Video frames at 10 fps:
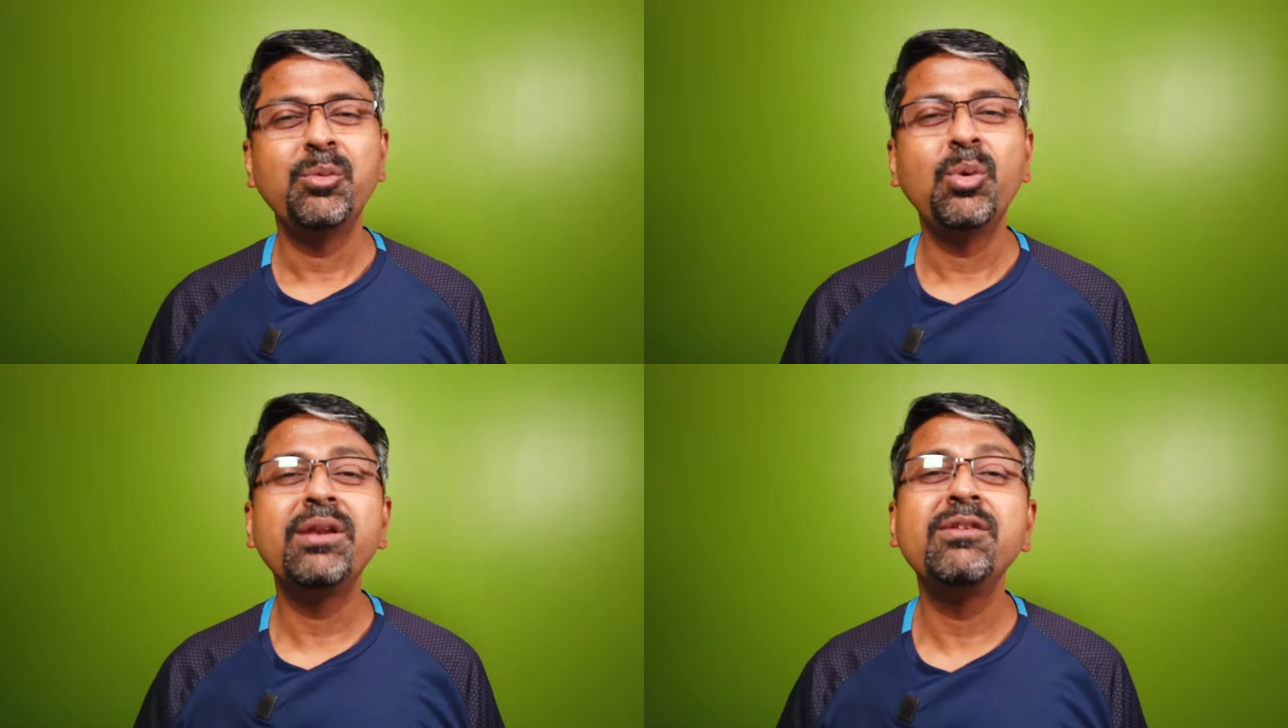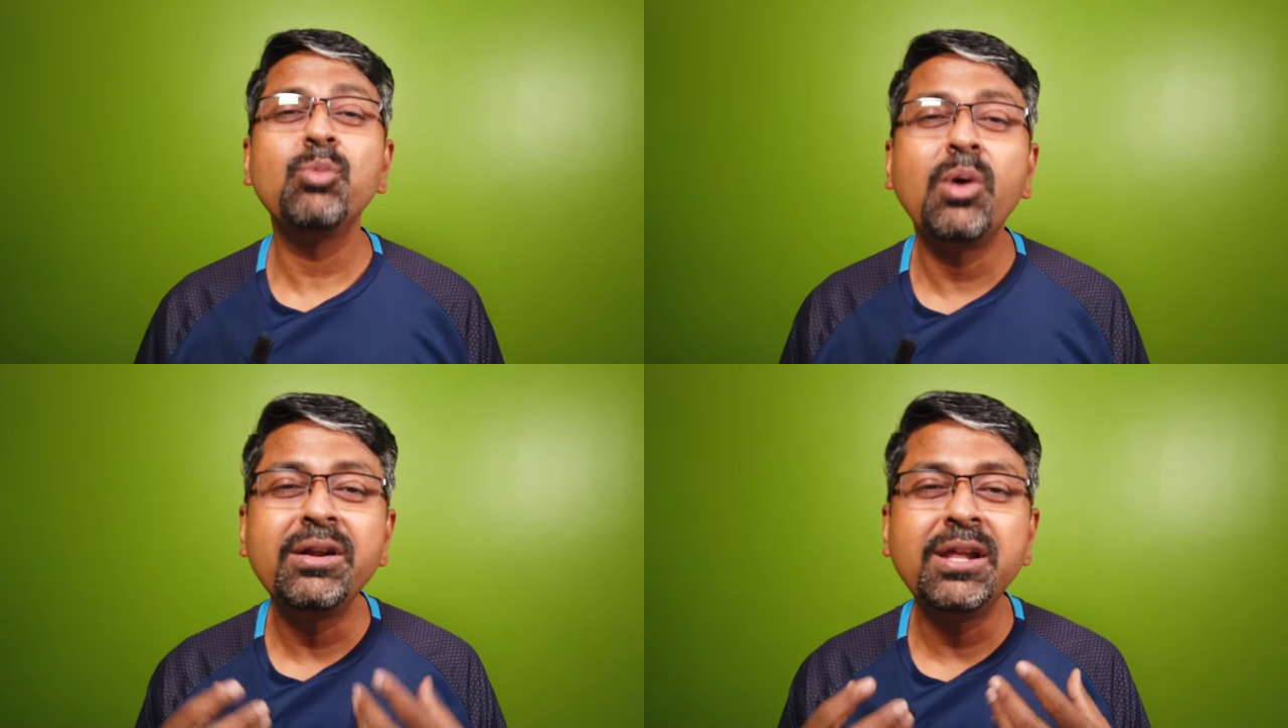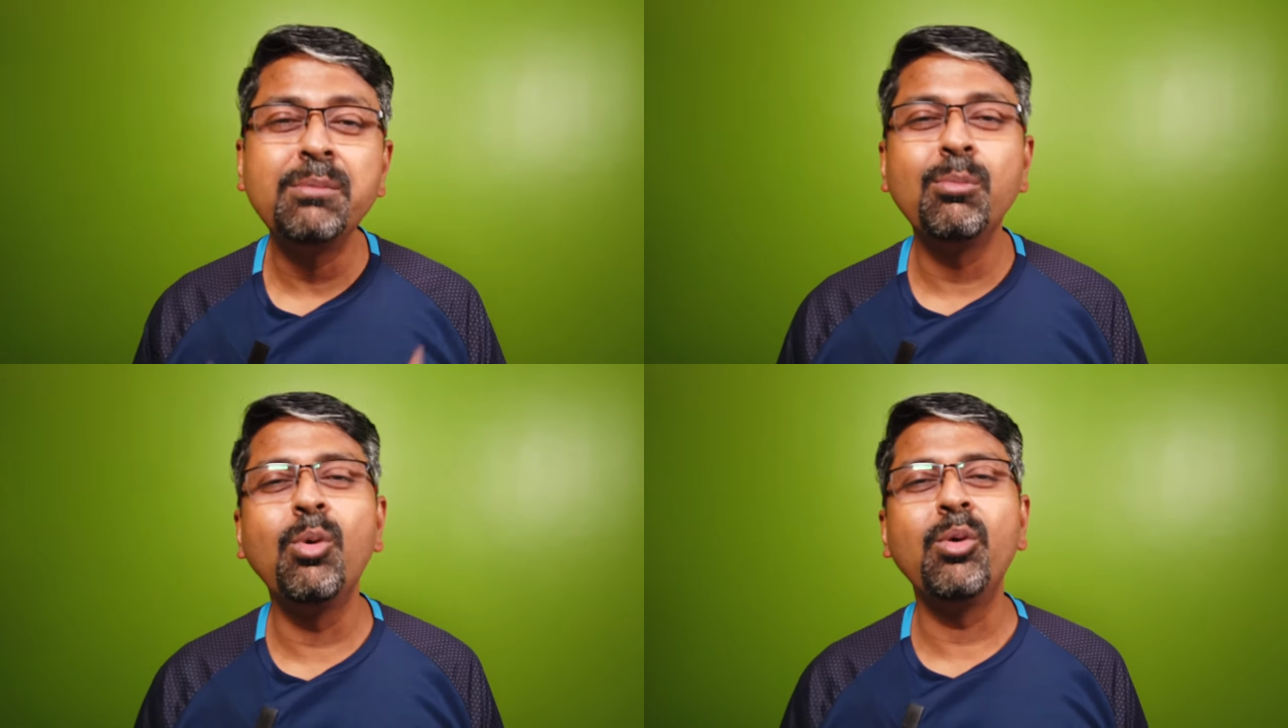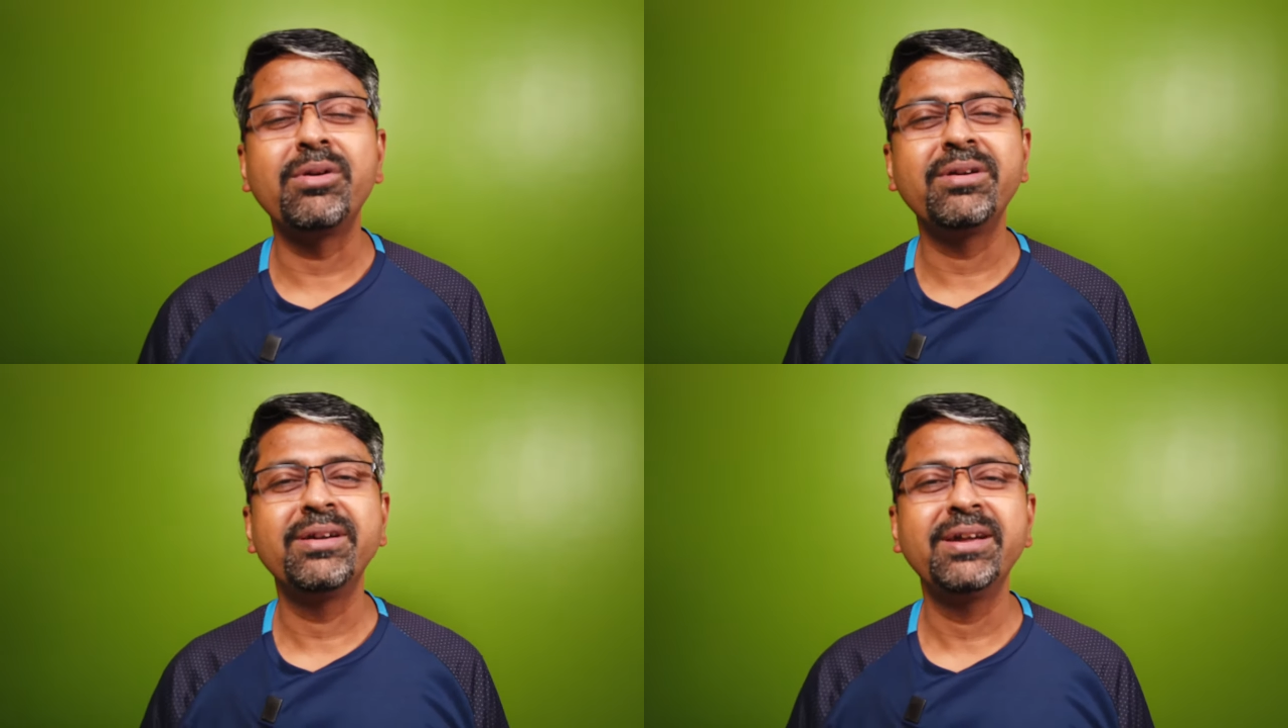One is wanting more.
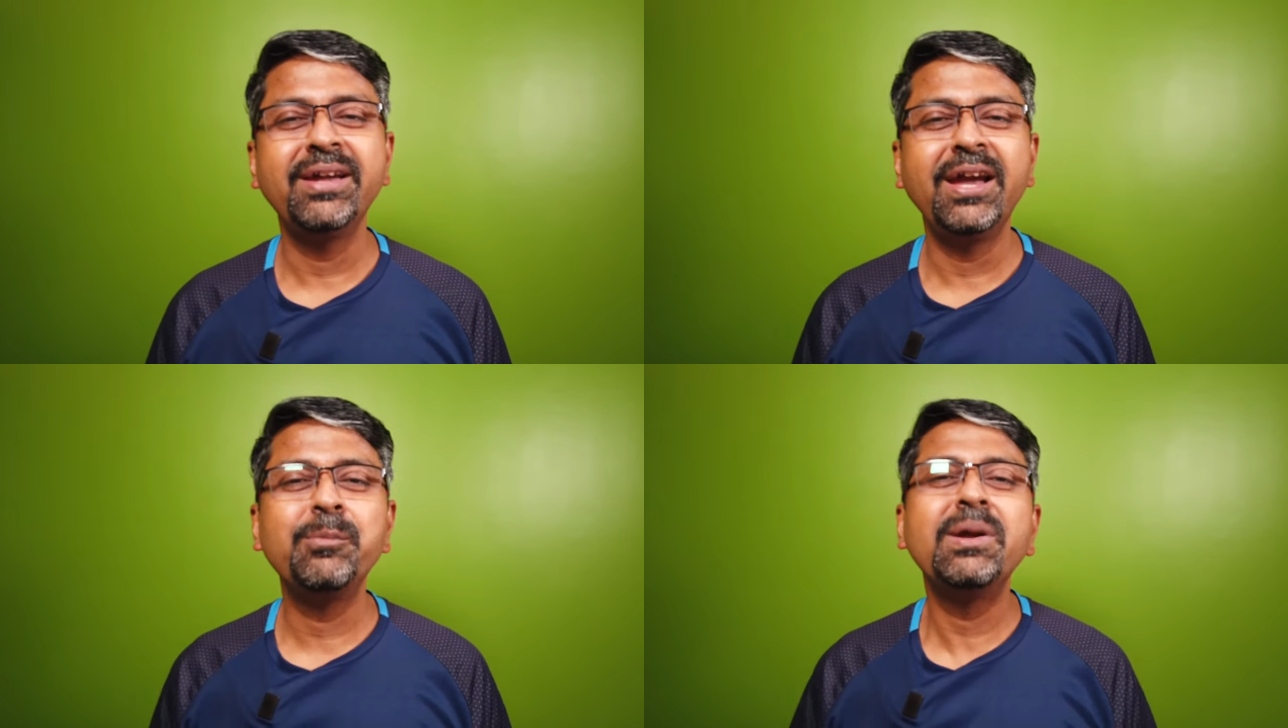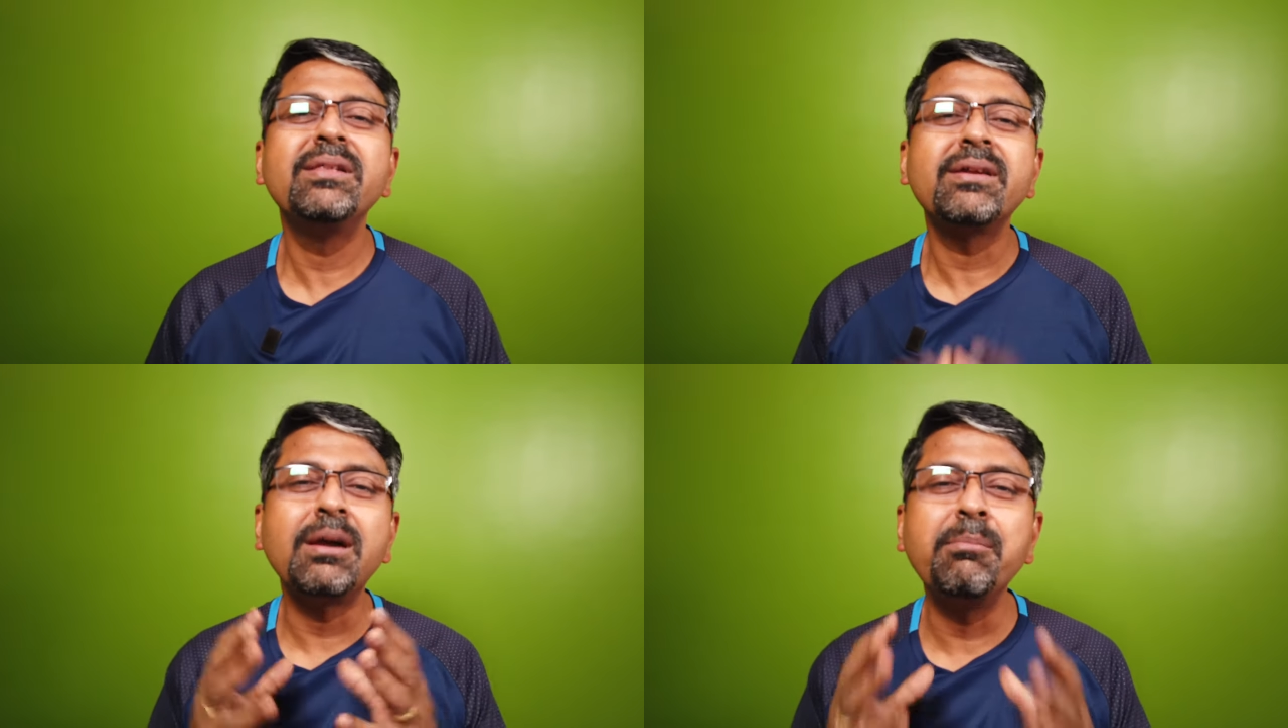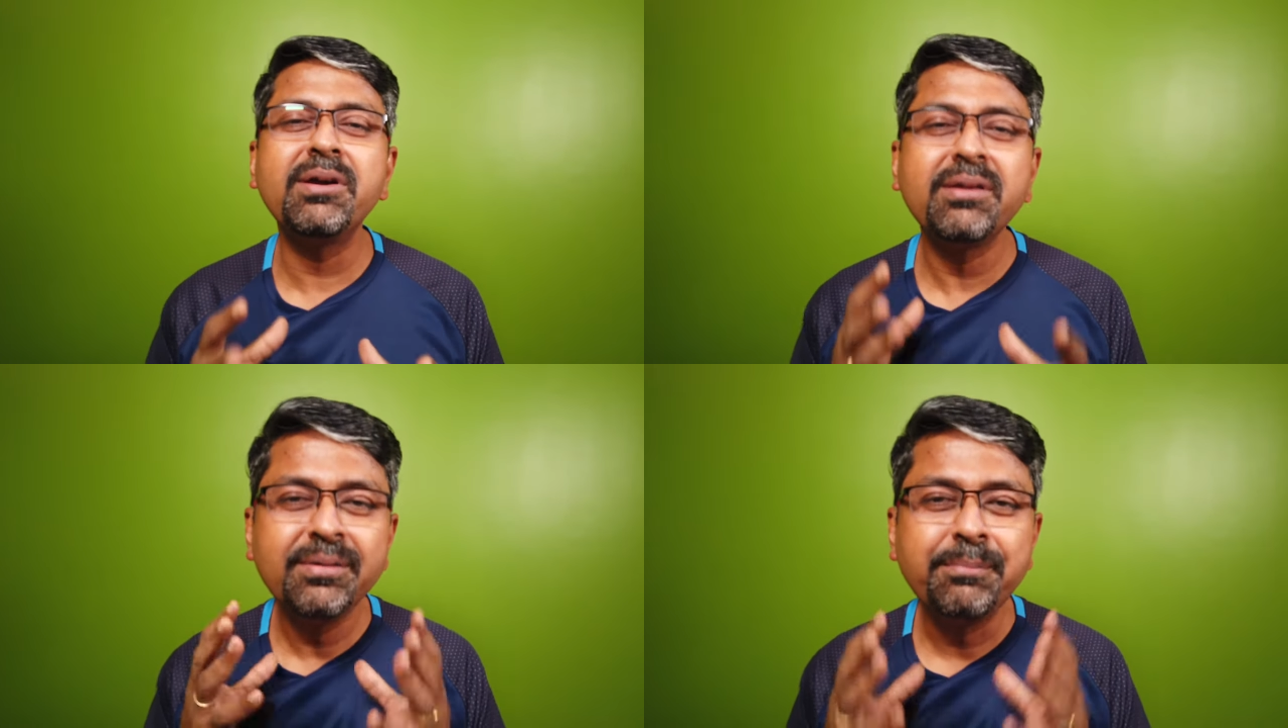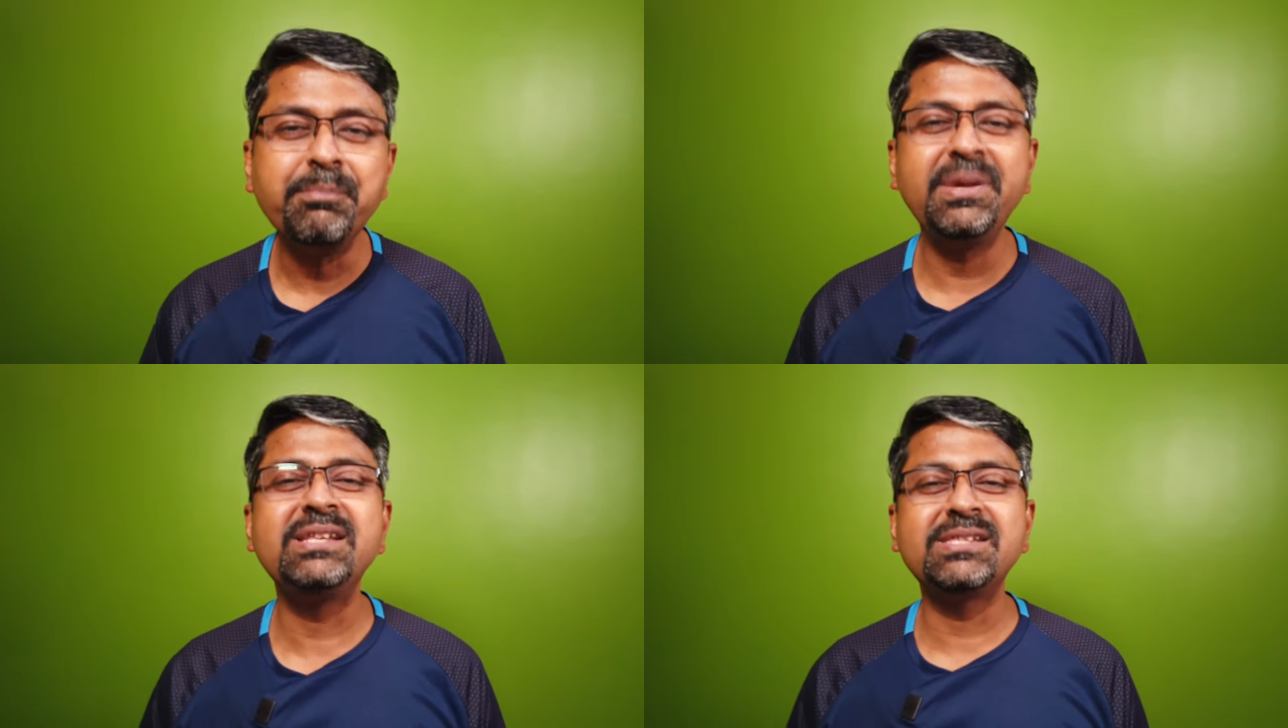And when the rubber
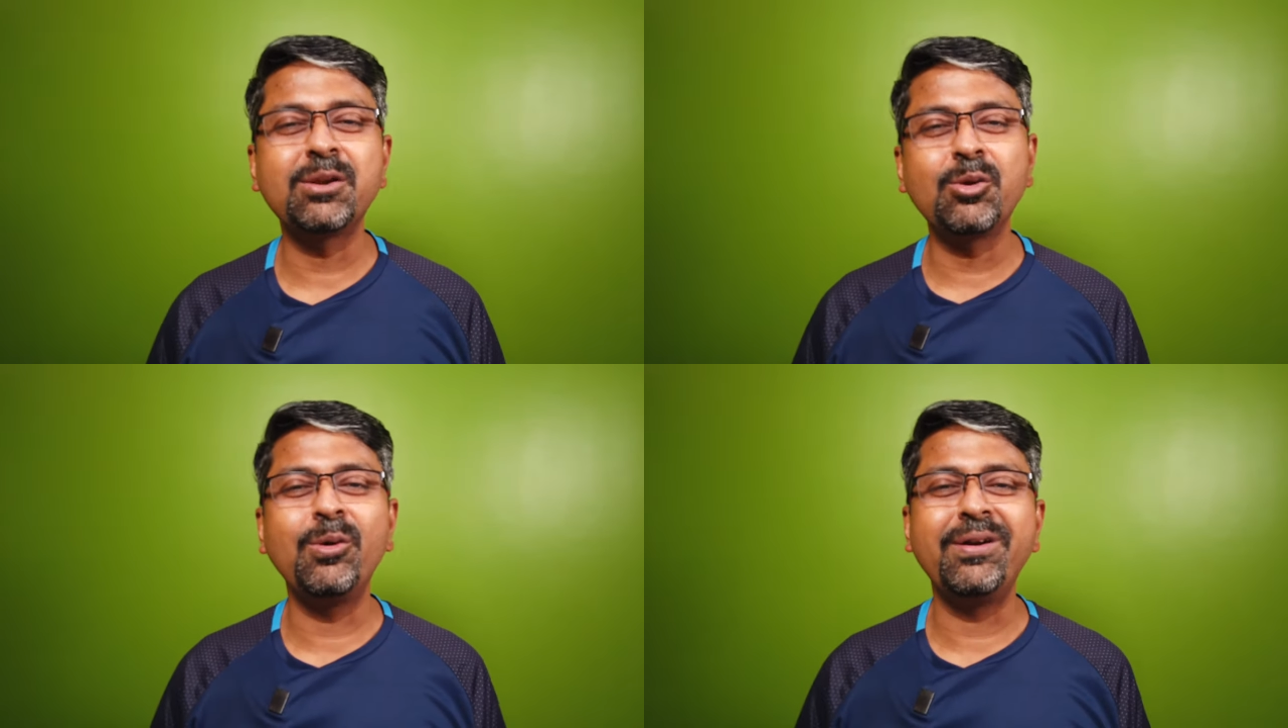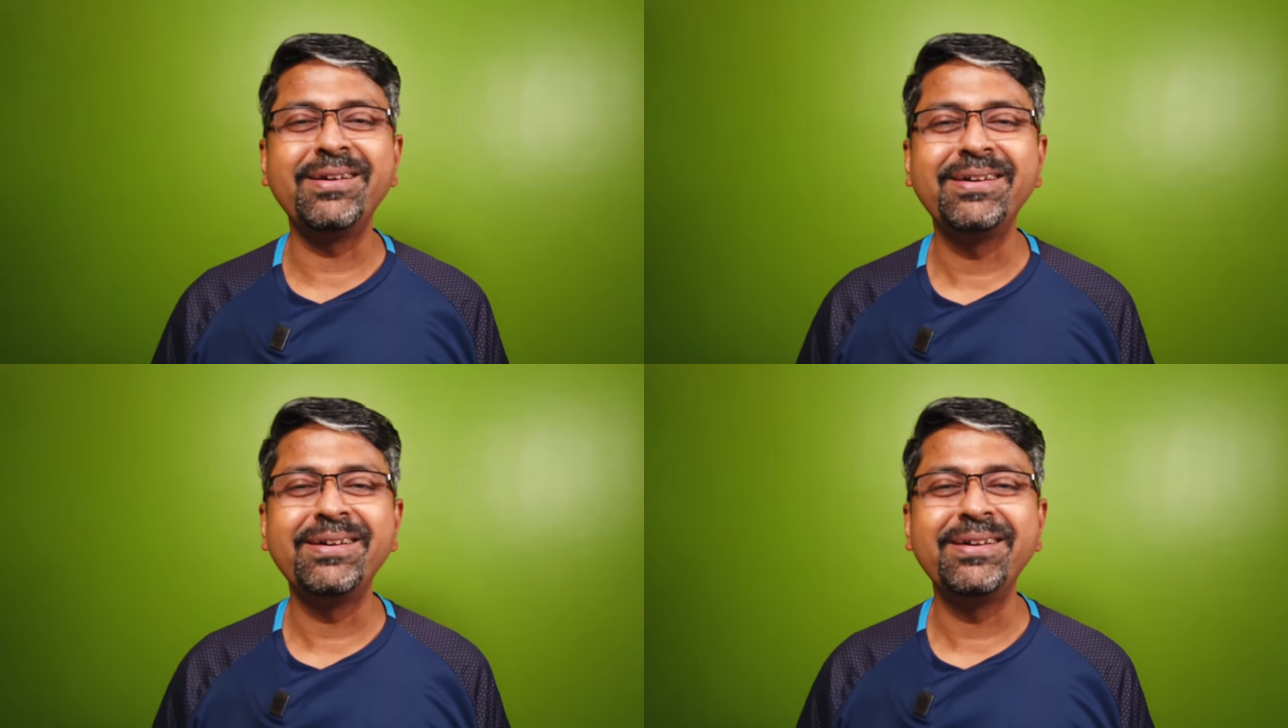meets the road,